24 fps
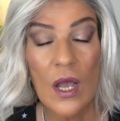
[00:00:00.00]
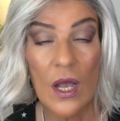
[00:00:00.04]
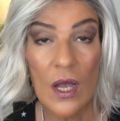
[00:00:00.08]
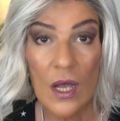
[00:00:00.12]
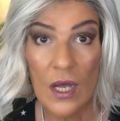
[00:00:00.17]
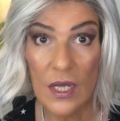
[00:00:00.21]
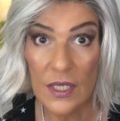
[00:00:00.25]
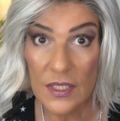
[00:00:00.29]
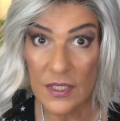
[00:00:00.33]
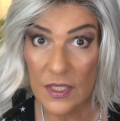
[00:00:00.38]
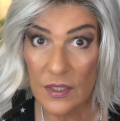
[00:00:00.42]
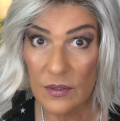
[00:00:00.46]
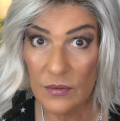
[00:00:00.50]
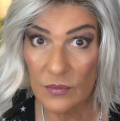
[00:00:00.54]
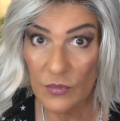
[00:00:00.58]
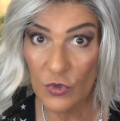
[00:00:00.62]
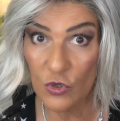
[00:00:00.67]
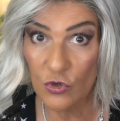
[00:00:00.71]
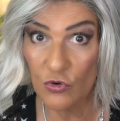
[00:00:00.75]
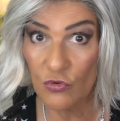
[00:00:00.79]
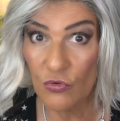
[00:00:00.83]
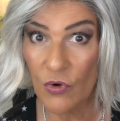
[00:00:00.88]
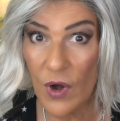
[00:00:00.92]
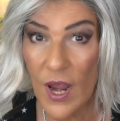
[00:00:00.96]
uh,
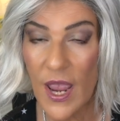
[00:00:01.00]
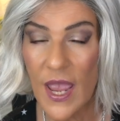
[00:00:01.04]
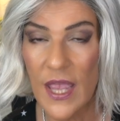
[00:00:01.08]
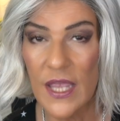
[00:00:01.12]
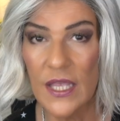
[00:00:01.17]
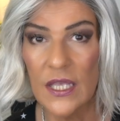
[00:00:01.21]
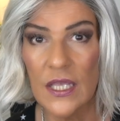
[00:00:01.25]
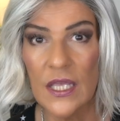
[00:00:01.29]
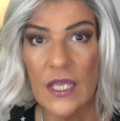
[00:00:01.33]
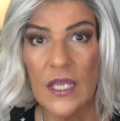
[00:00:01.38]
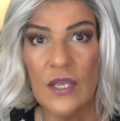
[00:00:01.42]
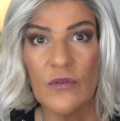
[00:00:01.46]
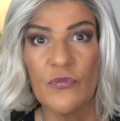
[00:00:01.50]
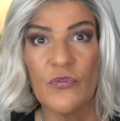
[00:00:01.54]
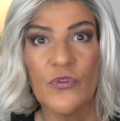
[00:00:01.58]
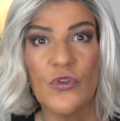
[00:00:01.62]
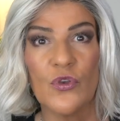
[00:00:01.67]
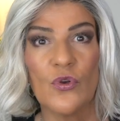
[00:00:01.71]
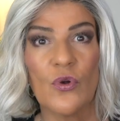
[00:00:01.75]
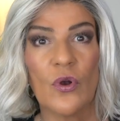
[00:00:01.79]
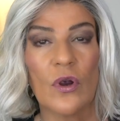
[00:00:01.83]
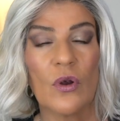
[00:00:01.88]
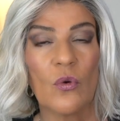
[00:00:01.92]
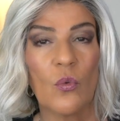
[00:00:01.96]
gray if
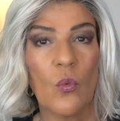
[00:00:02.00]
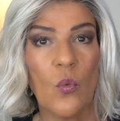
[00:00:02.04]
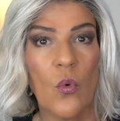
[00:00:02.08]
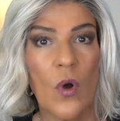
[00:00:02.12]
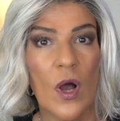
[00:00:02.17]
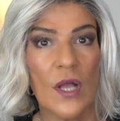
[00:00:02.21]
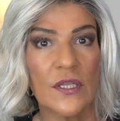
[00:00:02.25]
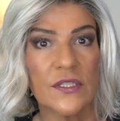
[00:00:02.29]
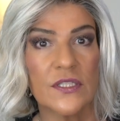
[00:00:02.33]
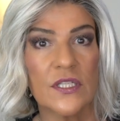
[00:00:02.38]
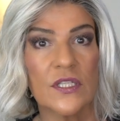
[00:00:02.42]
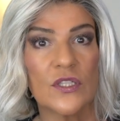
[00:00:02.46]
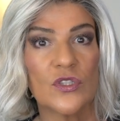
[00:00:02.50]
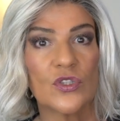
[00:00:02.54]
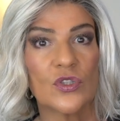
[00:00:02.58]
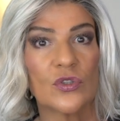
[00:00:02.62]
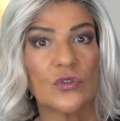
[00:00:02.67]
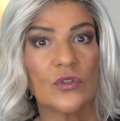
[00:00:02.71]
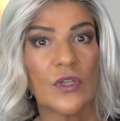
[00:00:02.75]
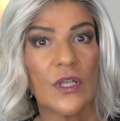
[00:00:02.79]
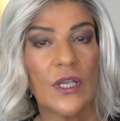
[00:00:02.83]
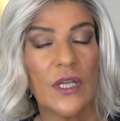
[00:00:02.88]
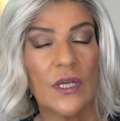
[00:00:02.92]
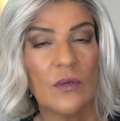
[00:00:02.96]
you are wanting to
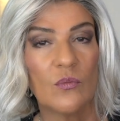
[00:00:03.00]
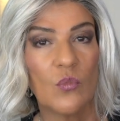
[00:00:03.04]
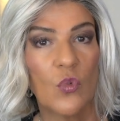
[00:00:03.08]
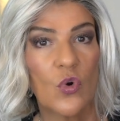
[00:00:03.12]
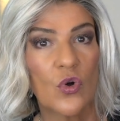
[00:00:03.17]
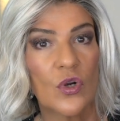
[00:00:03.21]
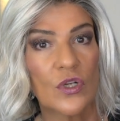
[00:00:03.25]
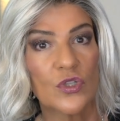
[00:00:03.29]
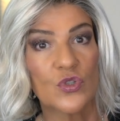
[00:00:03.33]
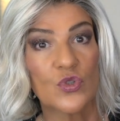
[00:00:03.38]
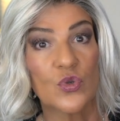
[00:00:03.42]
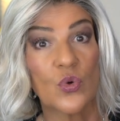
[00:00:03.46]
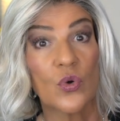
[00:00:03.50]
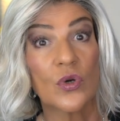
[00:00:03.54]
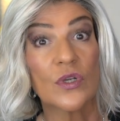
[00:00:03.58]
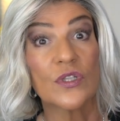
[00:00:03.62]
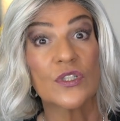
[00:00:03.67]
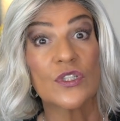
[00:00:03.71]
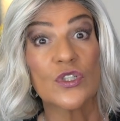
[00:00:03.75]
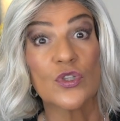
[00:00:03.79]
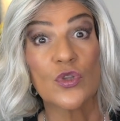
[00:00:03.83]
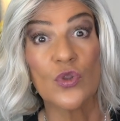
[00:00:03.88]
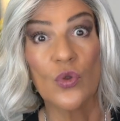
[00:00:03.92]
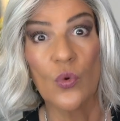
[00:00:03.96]
lean more
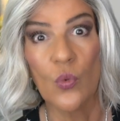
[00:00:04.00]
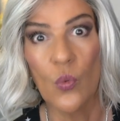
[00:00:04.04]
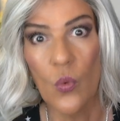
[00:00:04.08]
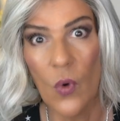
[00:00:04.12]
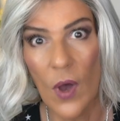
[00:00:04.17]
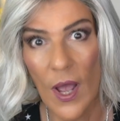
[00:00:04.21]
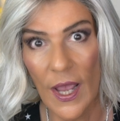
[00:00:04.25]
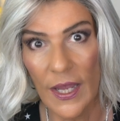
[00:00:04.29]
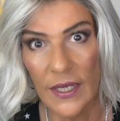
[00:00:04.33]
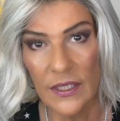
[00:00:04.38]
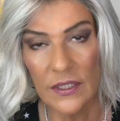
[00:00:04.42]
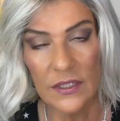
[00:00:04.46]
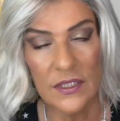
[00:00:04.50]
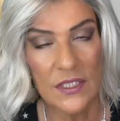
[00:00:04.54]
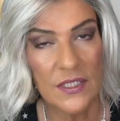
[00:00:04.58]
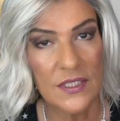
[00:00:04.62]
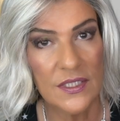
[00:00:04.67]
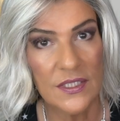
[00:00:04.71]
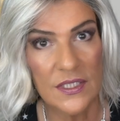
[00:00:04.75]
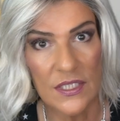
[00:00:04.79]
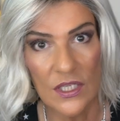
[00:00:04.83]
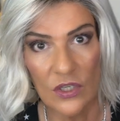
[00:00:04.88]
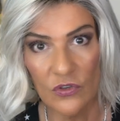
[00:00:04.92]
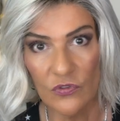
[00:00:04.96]
towards the white. The
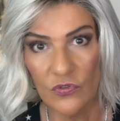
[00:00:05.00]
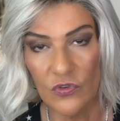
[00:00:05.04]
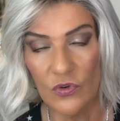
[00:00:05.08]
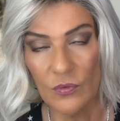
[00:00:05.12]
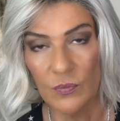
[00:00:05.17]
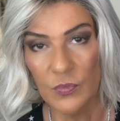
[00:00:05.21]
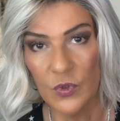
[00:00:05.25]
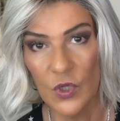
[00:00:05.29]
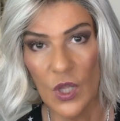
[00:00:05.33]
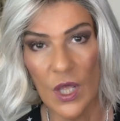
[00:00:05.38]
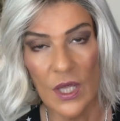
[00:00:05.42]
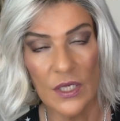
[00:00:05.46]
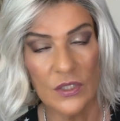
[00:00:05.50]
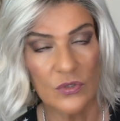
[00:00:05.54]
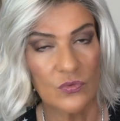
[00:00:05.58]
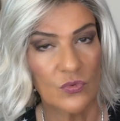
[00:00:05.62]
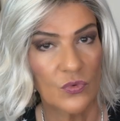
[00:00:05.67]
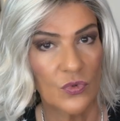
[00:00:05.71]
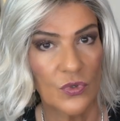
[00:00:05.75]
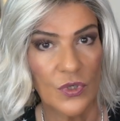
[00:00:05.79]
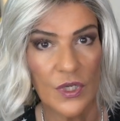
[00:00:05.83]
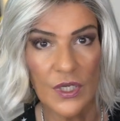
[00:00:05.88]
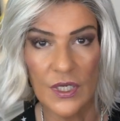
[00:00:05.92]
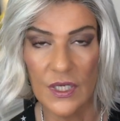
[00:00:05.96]
silver blonde
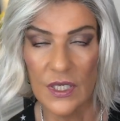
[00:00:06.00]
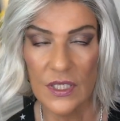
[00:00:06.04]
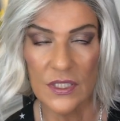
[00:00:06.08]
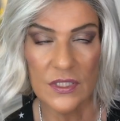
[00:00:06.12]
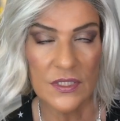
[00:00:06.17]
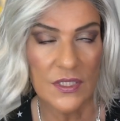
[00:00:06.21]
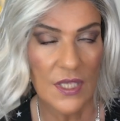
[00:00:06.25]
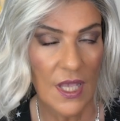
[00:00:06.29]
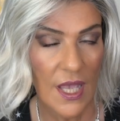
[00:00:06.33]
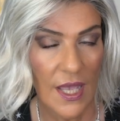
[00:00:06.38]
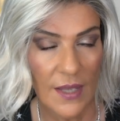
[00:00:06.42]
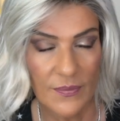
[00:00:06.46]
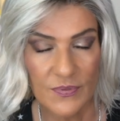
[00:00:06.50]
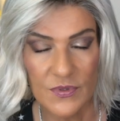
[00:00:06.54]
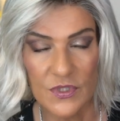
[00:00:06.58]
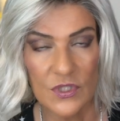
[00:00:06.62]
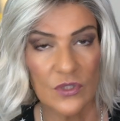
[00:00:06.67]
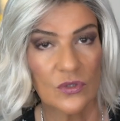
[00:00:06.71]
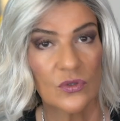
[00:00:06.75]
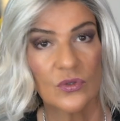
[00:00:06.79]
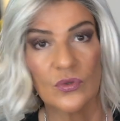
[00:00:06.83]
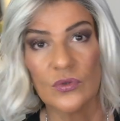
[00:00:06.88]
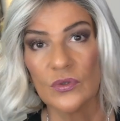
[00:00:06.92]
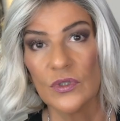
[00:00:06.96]
rooted is
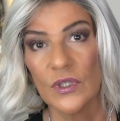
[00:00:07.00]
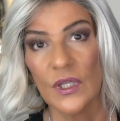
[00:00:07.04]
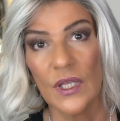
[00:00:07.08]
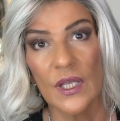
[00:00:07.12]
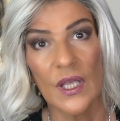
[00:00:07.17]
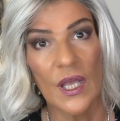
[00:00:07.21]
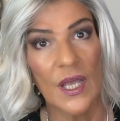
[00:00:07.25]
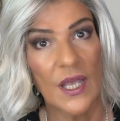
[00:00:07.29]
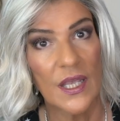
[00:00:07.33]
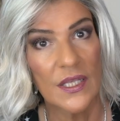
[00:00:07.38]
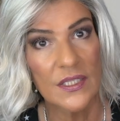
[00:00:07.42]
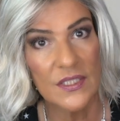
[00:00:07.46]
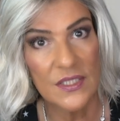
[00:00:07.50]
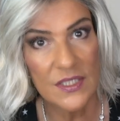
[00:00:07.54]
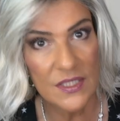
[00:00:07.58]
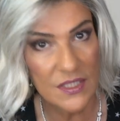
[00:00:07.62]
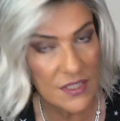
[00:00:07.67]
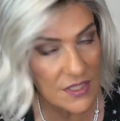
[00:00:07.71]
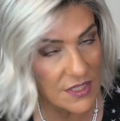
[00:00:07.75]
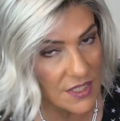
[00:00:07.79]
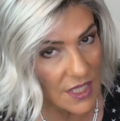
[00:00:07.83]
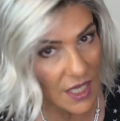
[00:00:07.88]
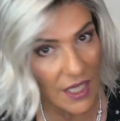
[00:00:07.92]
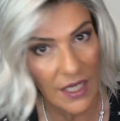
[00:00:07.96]
absolutely a
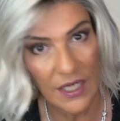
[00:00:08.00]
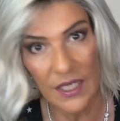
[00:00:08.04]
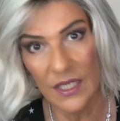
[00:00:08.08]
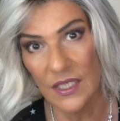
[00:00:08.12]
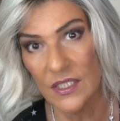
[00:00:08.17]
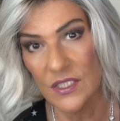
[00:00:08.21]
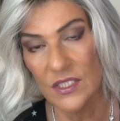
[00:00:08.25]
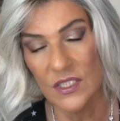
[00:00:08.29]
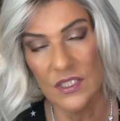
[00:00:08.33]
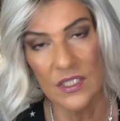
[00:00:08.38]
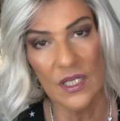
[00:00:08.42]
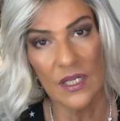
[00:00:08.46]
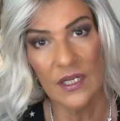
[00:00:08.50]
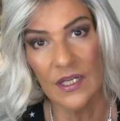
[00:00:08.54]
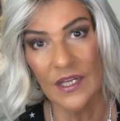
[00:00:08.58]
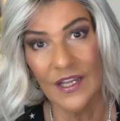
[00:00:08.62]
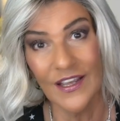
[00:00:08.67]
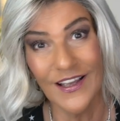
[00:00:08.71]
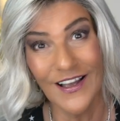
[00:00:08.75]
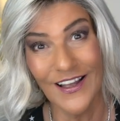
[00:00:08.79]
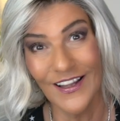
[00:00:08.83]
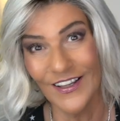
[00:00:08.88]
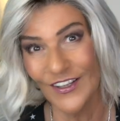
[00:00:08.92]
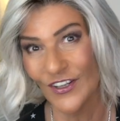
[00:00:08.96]
stunning, stunning
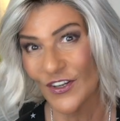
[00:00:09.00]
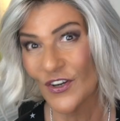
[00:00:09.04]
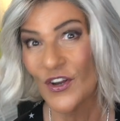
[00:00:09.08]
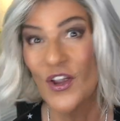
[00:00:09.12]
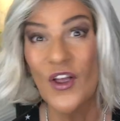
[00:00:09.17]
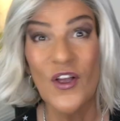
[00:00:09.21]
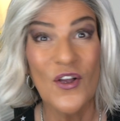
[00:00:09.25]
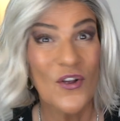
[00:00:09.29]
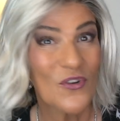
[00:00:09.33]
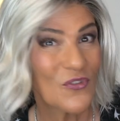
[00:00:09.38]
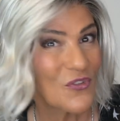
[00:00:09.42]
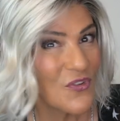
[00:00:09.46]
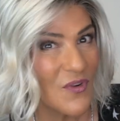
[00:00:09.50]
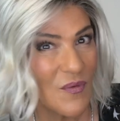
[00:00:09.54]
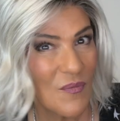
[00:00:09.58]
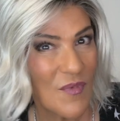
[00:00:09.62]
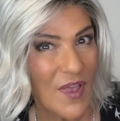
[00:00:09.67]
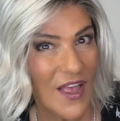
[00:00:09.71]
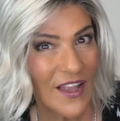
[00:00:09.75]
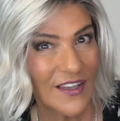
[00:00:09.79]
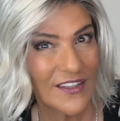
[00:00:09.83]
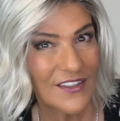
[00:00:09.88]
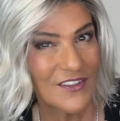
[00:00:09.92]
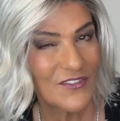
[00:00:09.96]
color from
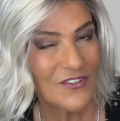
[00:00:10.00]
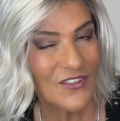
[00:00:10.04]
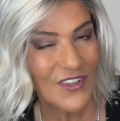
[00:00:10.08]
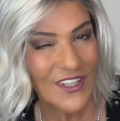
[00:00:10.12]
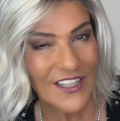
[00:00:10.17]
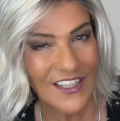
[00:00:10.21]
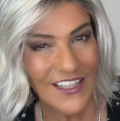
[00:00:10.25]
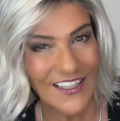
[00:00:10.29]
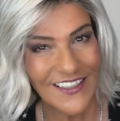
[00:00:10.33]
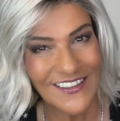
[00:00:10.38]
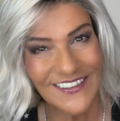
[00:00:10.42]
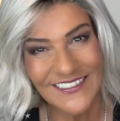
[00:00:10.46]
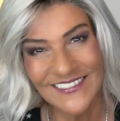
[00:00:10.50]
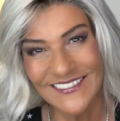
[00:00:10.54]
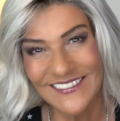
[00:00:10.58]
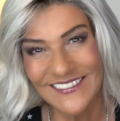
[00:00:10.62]
Ellen Wille.